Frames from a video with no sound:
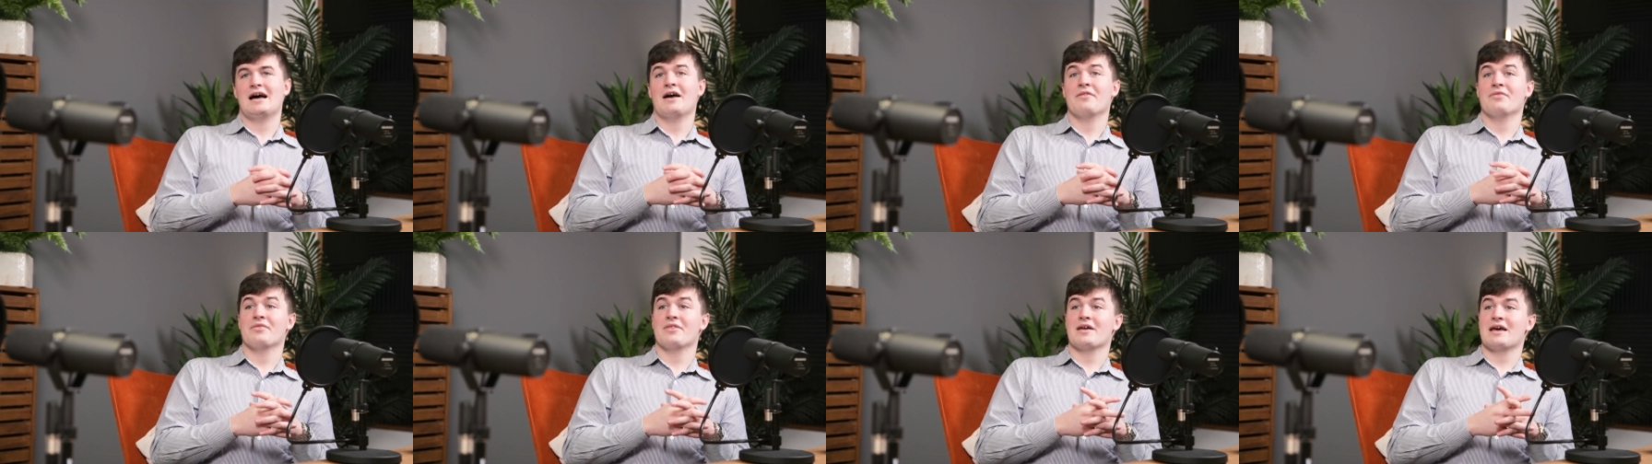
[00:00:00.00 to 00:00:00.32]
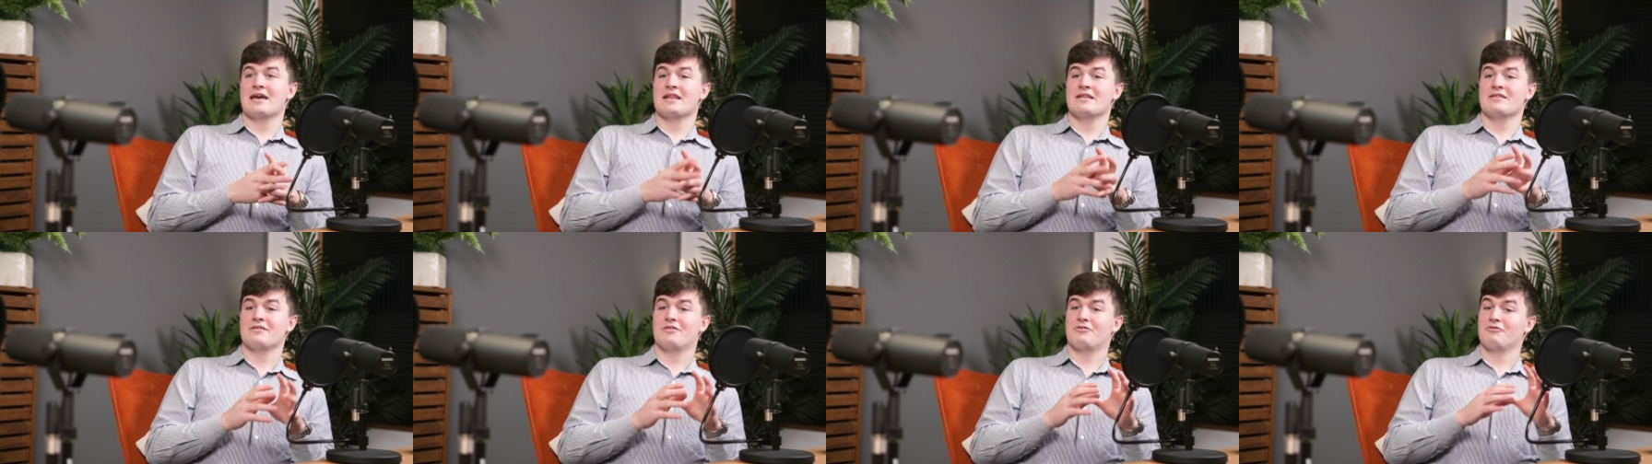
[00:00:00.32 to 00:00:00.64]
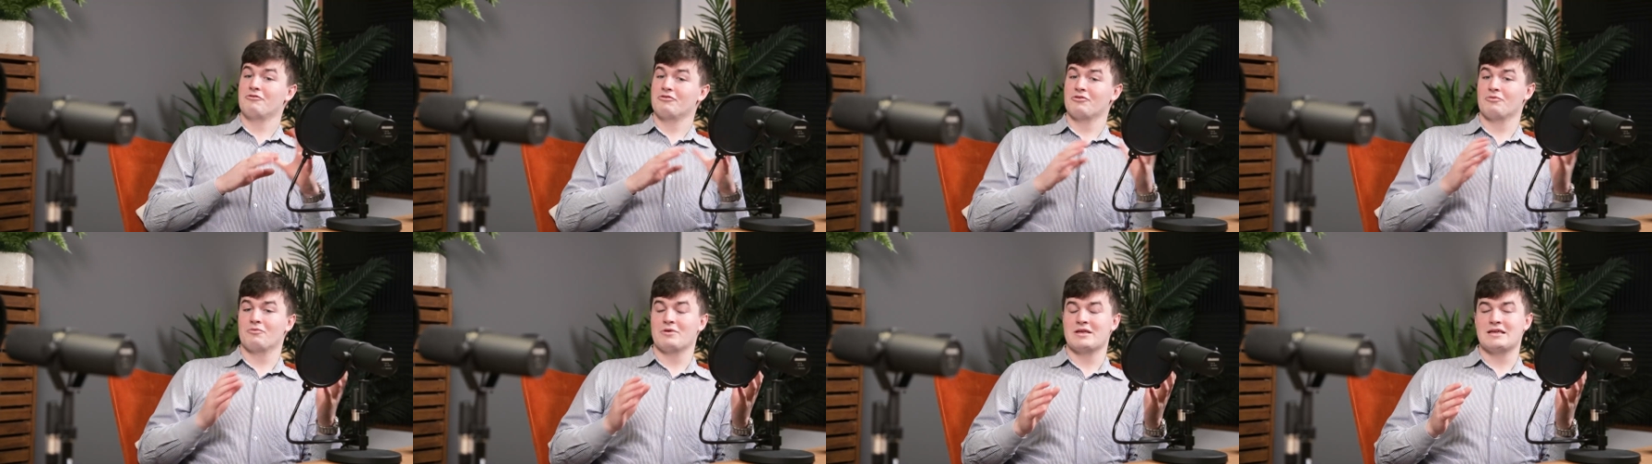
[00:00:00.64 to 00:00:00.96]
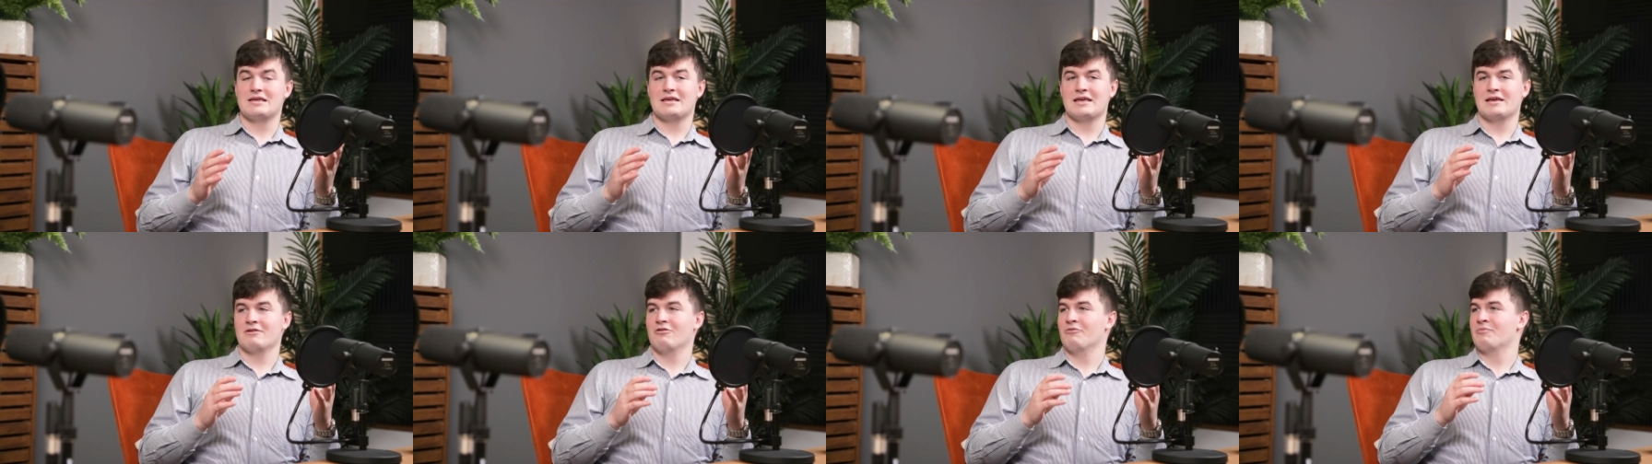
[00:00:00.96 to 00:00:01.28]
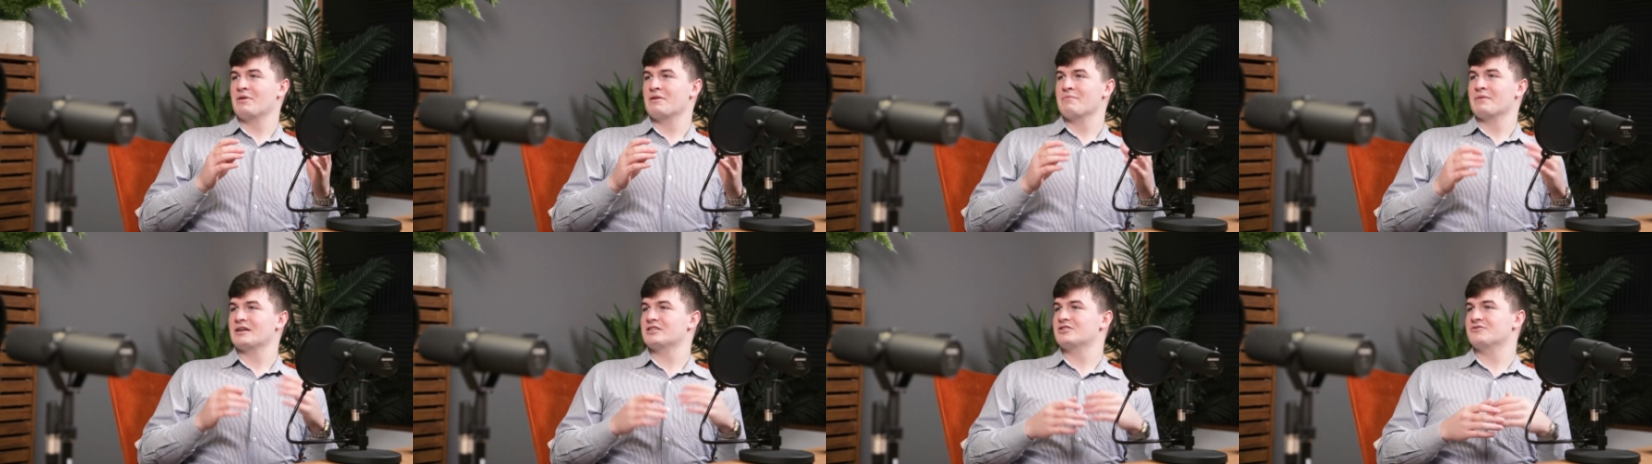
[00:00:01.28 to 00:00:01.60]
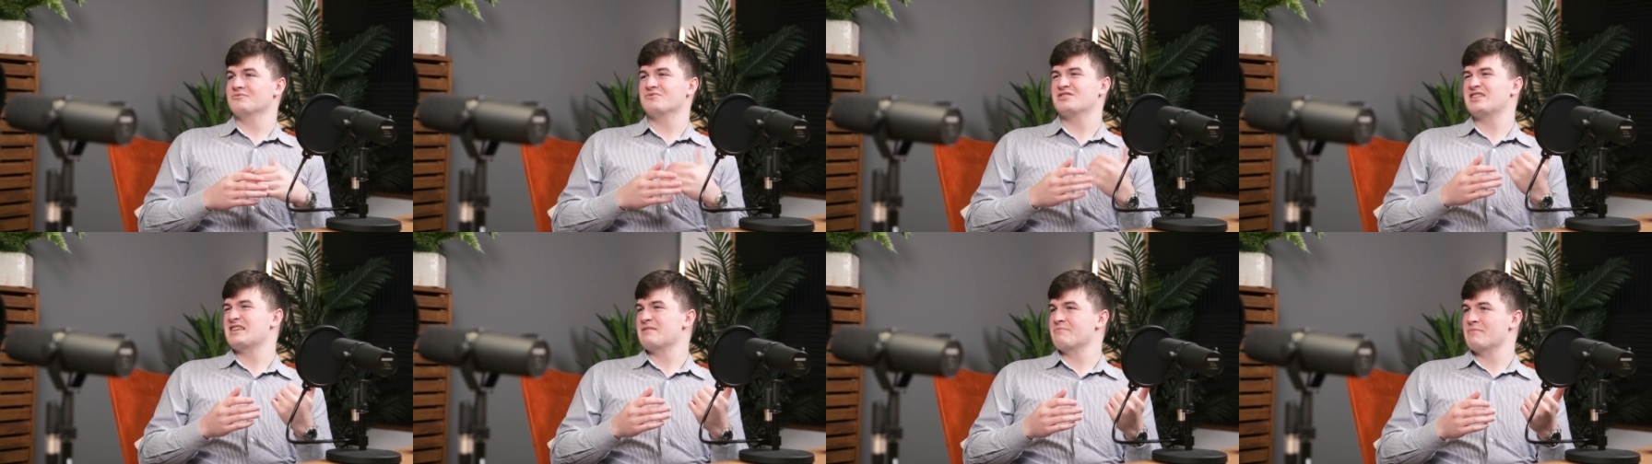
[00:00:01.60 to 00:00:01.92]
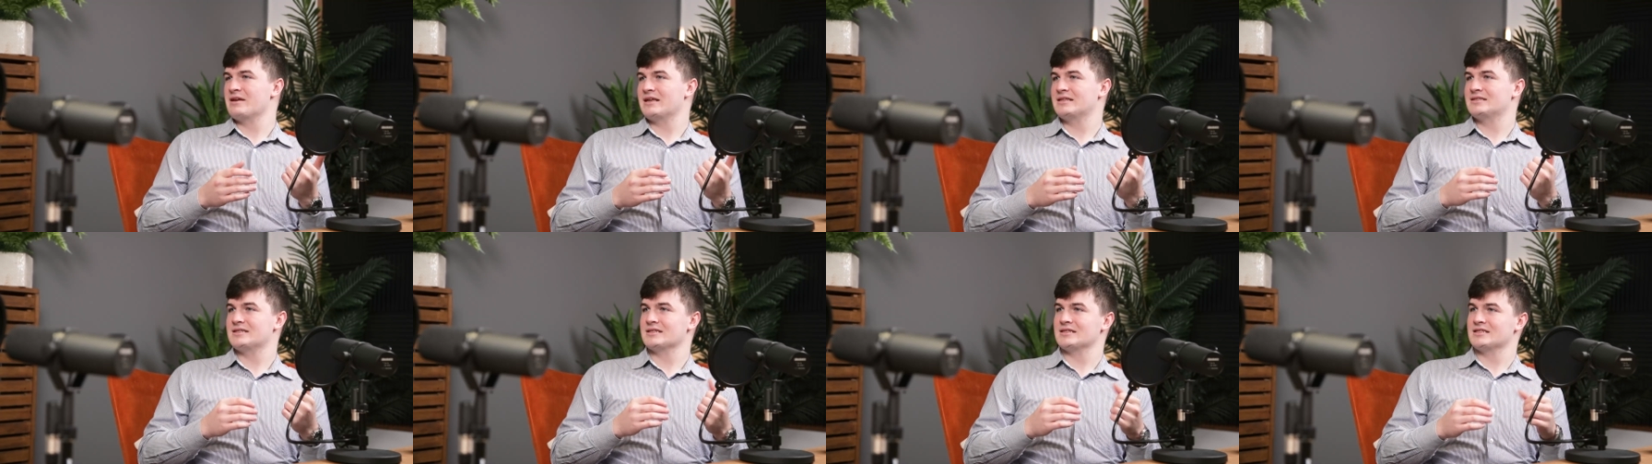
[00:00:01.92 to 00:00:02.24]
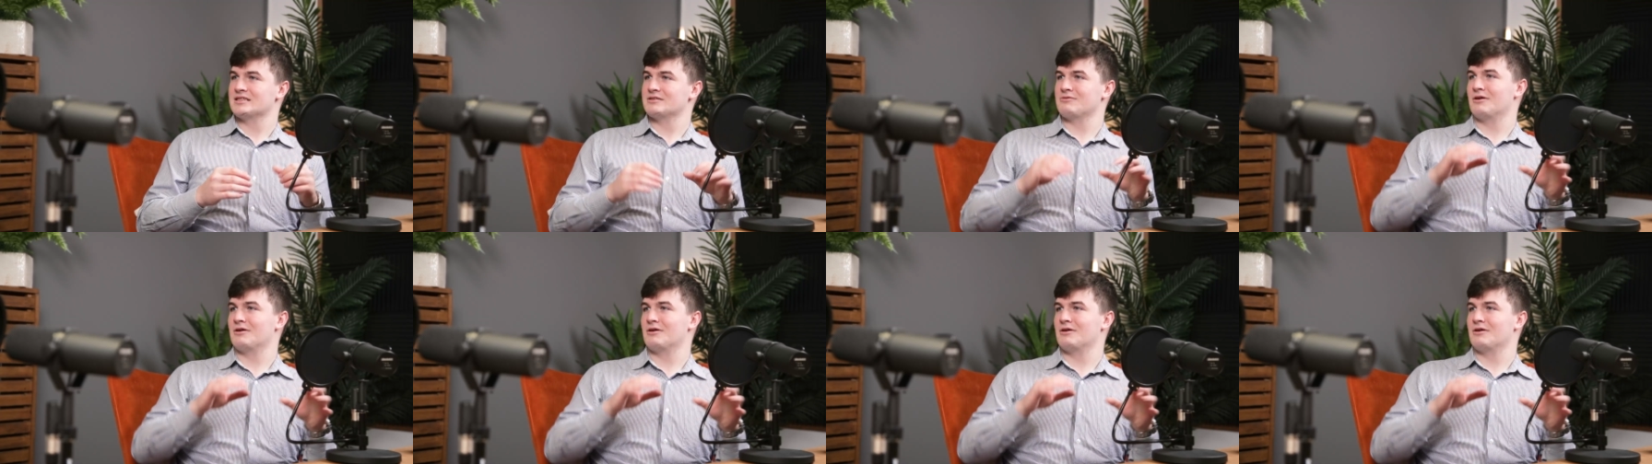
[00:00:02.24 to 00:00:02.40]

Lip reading: And then through the week it will be a mixture of team meetings.